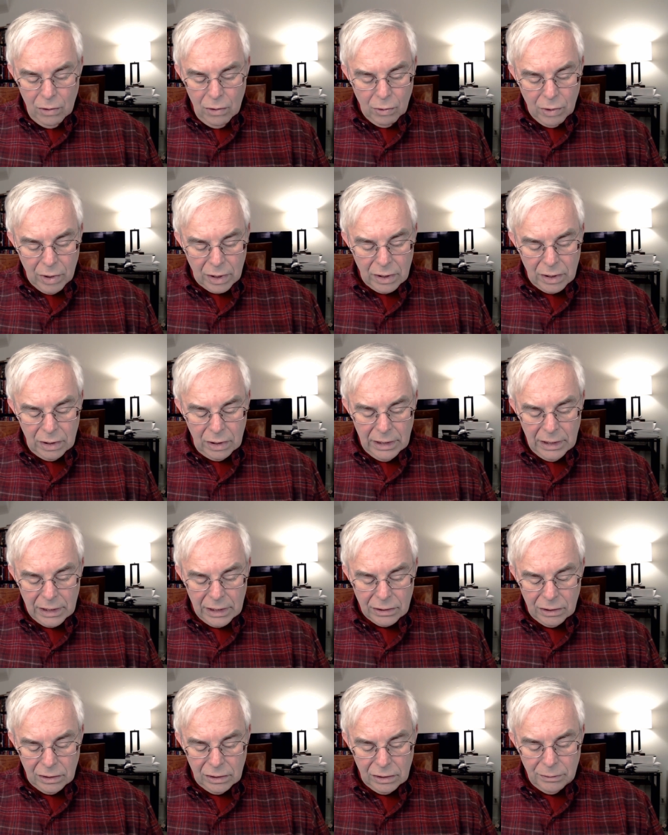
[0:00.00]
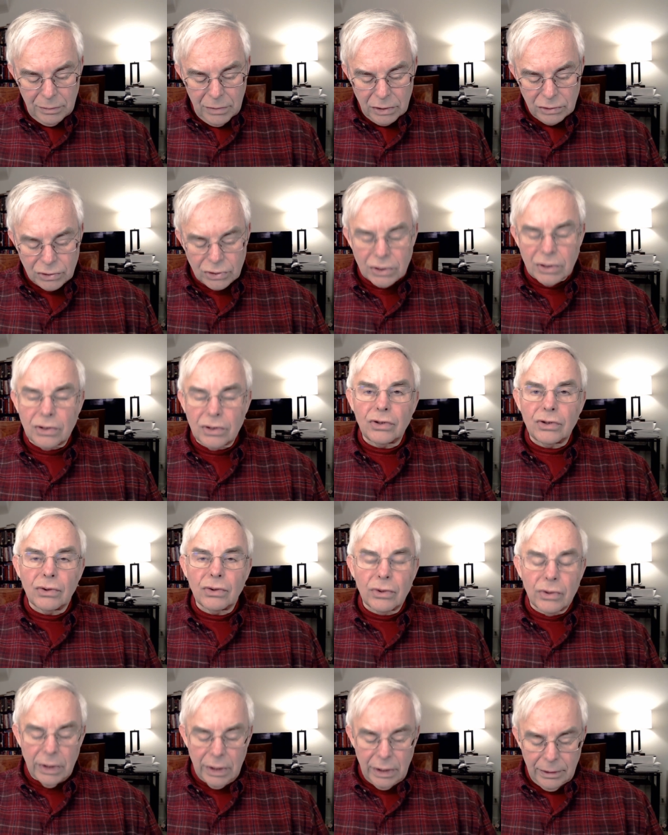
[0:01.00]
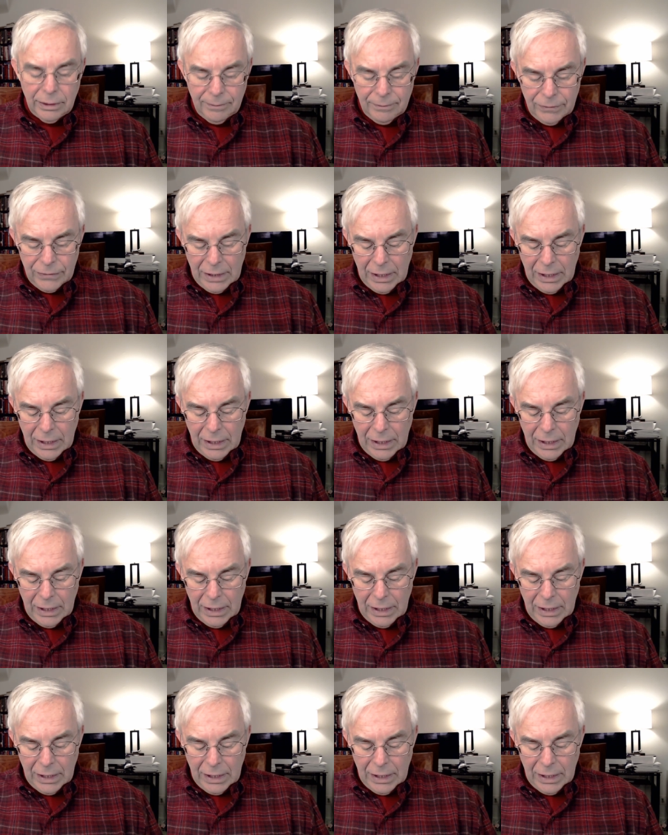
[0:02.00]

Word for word: were collected the most enduring